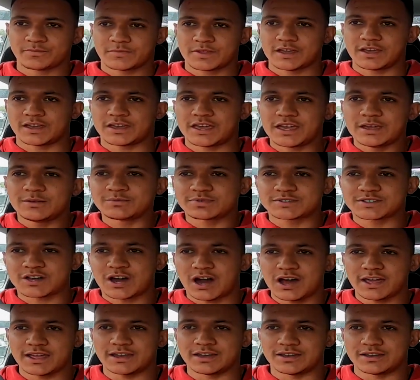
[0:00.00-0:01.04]
It keeps
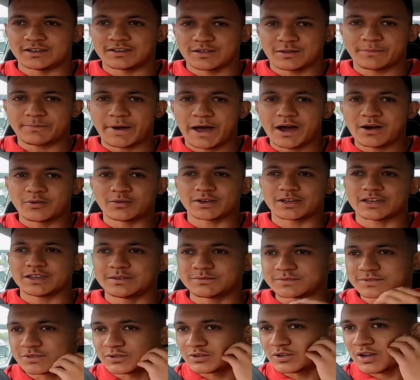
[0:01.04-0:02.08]
cutting, the power
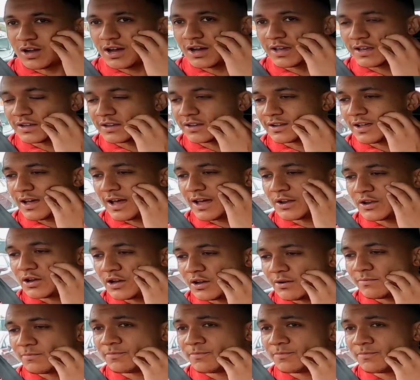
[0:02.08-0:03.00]
keeps on cutting, and